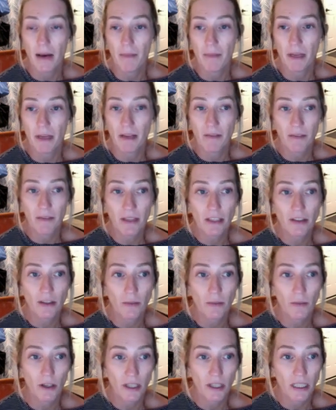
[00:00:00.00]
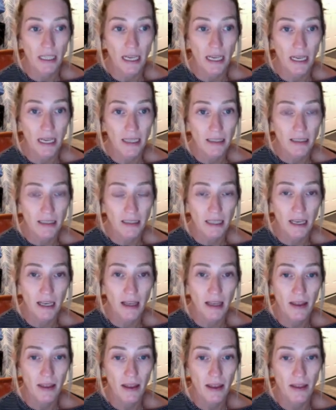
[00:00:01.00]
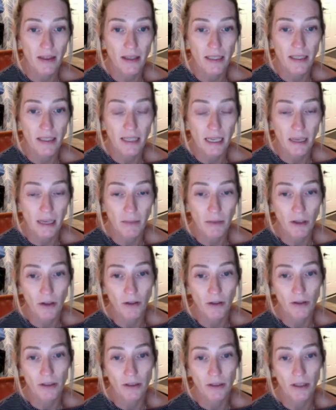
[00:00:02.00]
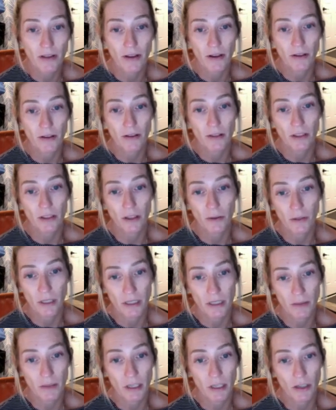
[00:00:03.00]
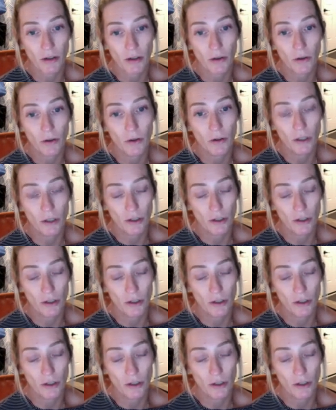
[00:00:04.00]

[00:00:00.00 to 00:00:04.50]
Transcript: If these are marked yes, then the team knows that there is going to be a goal